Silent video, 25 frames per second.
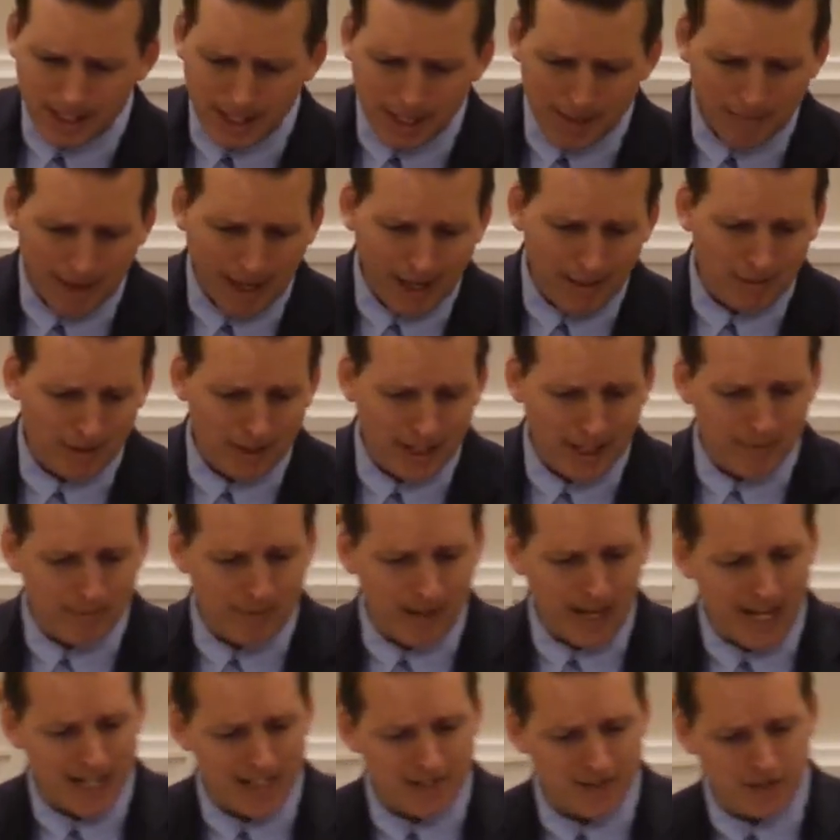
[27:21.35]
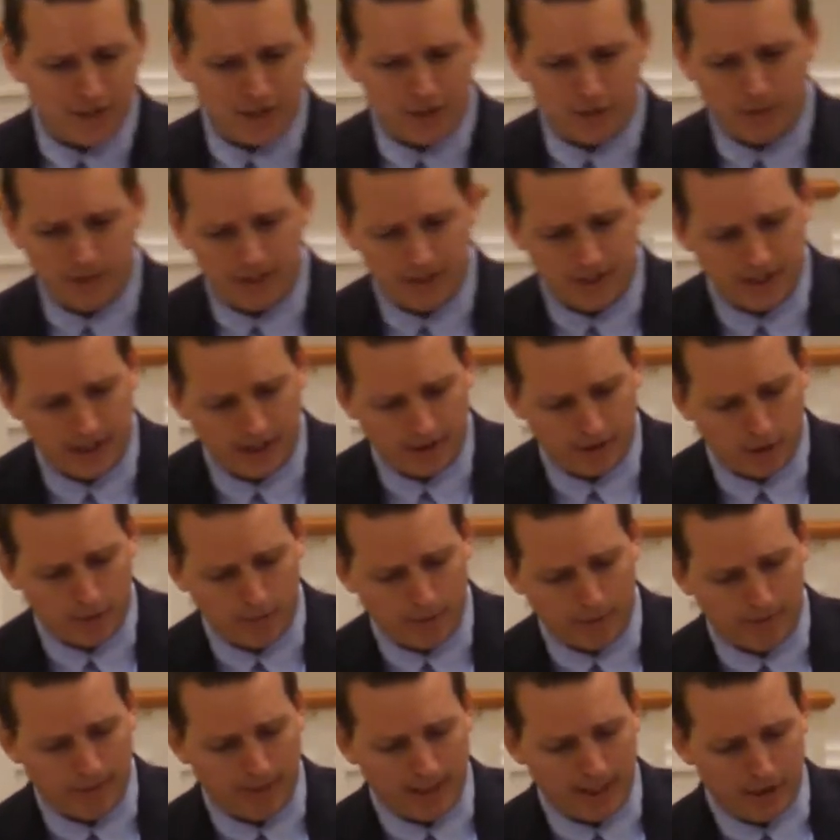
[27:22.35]
Bible Land Passages, we sent a group
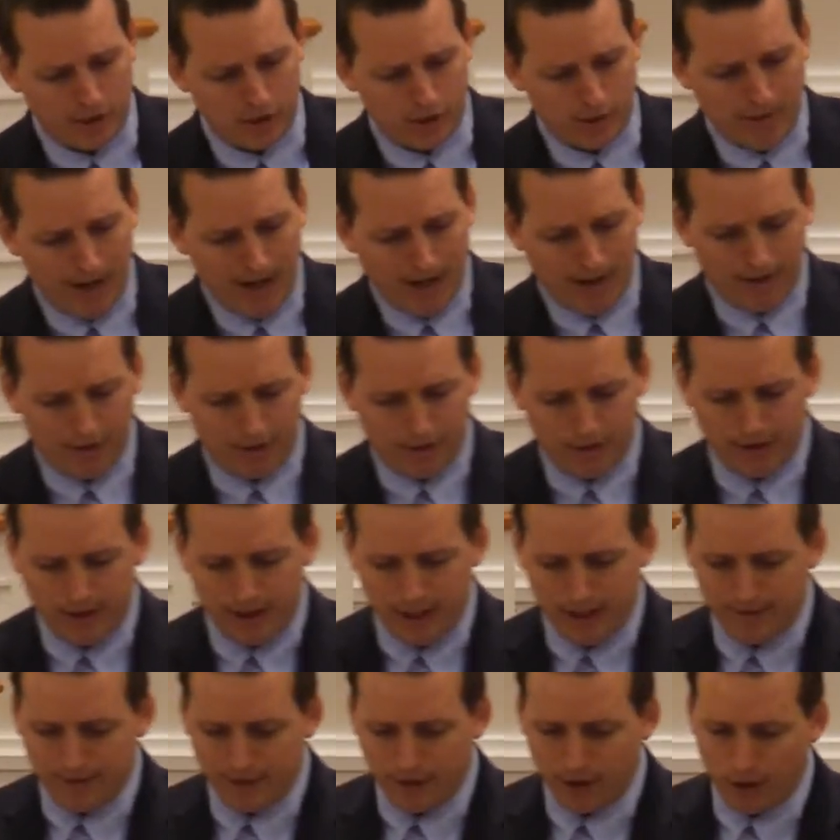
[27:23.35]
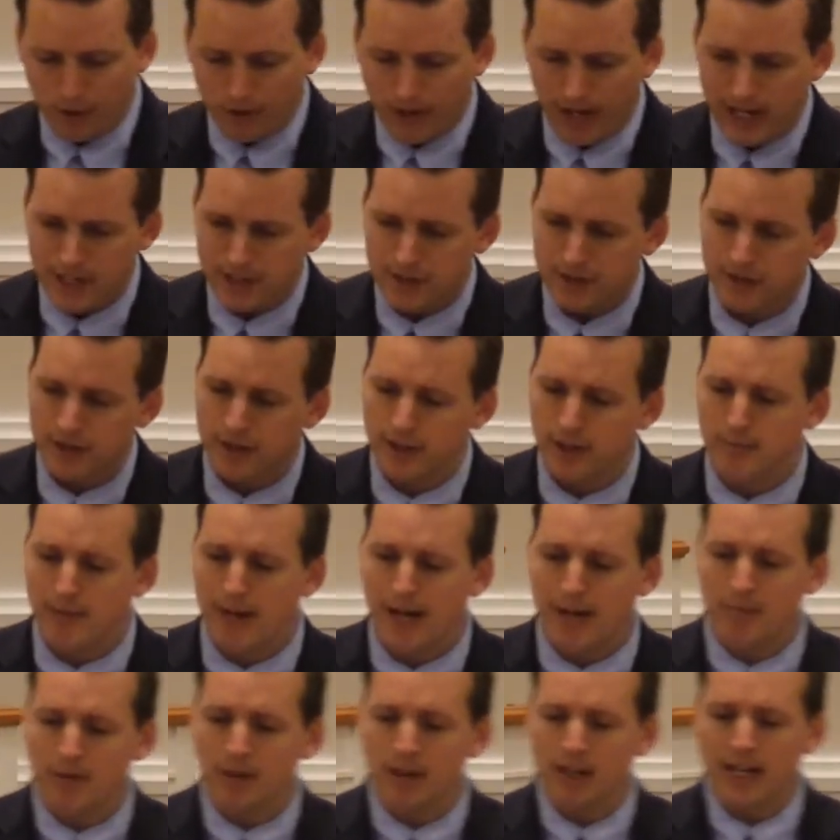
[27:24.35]
of men to about 30 different locations in the
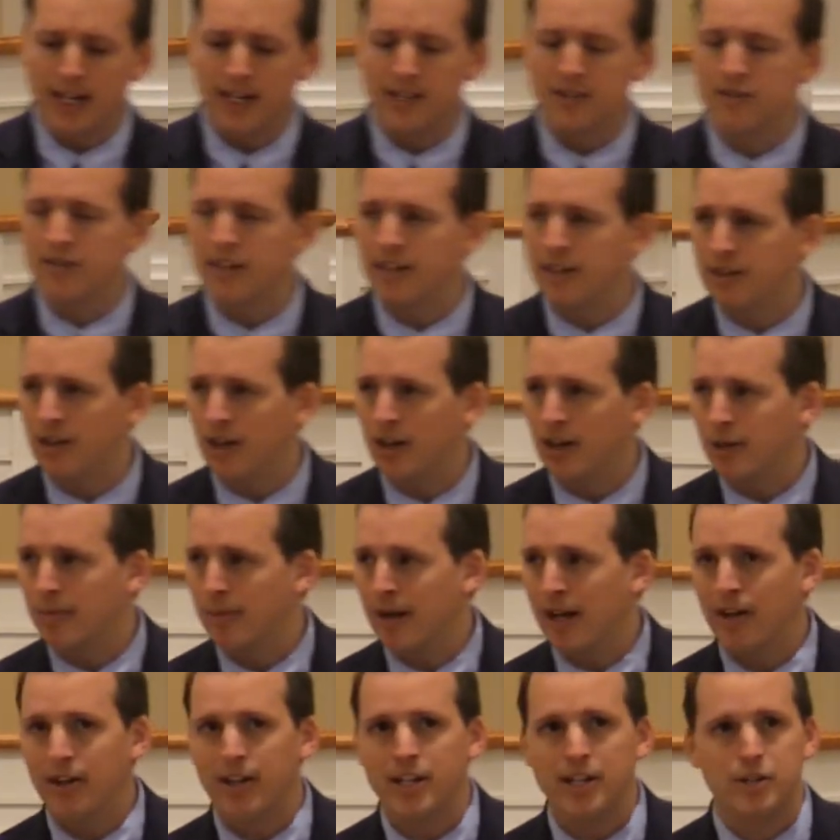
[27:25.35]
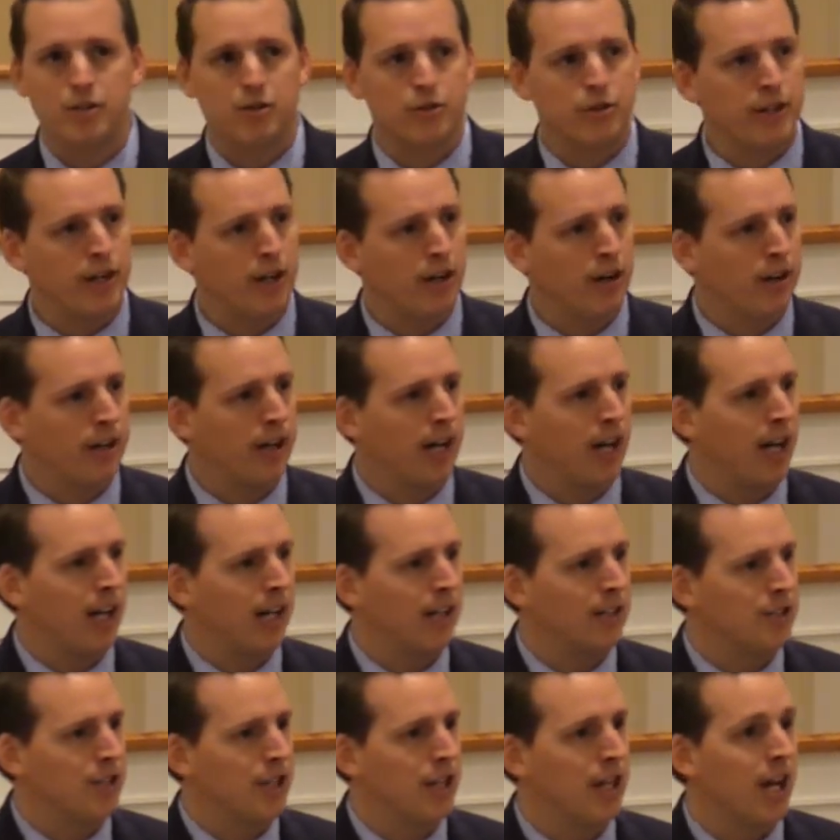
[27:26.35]
Bible lands. They talk about history,
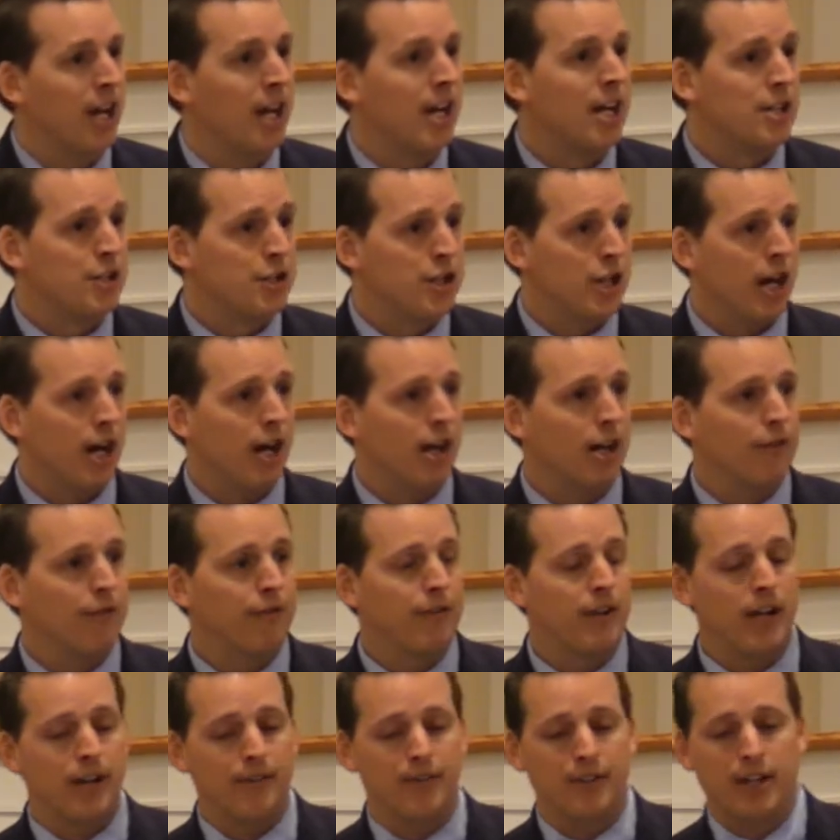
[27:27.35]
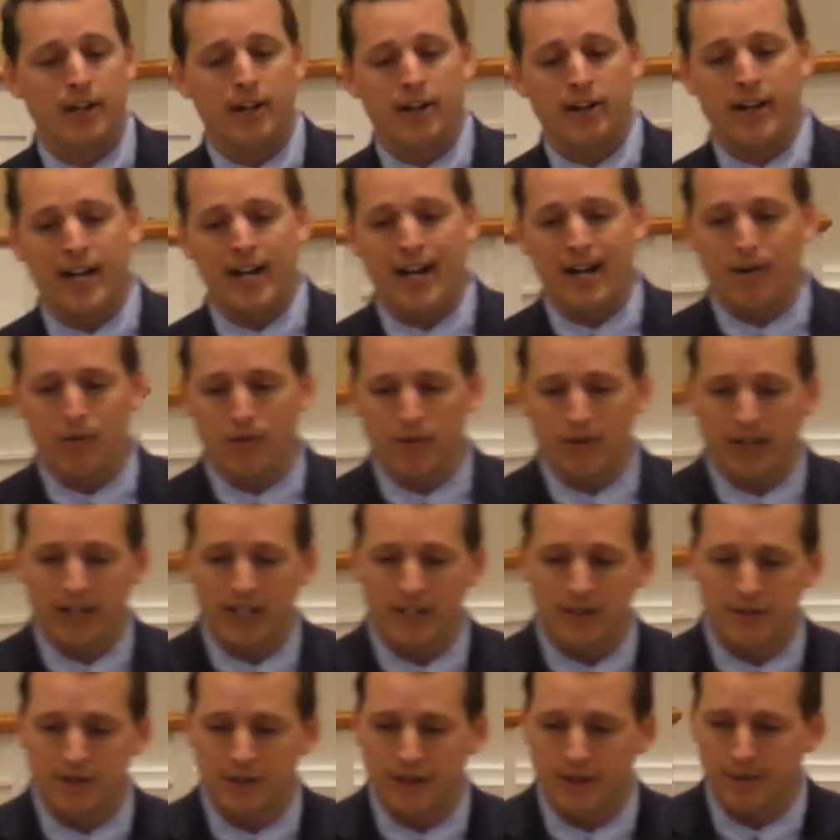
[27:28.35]
archaeology, geography of the area, how it
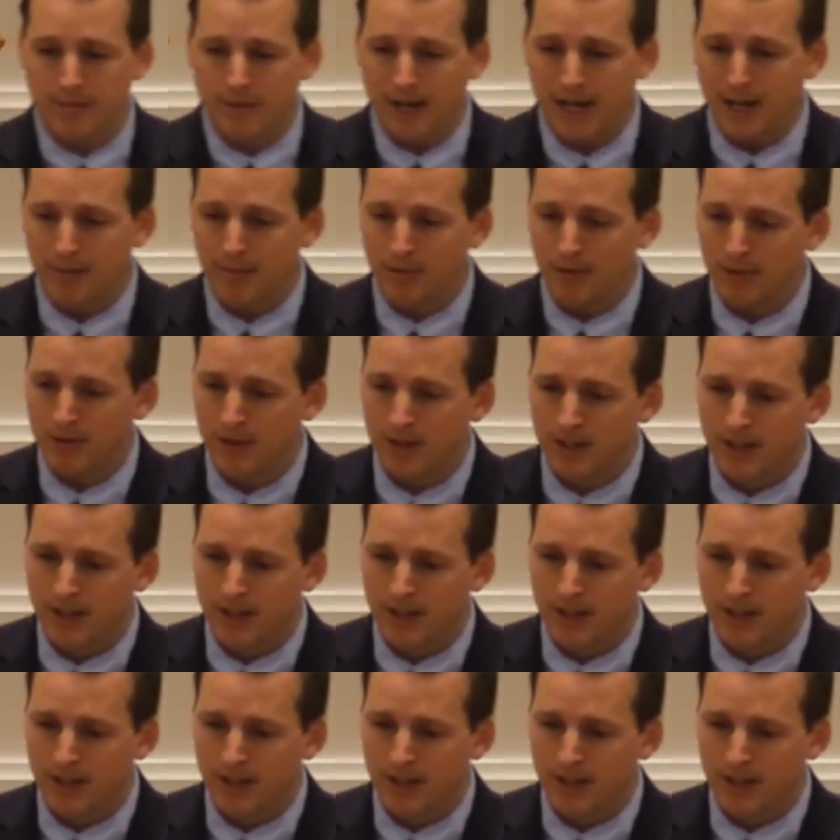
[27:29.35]
relates to the Bible.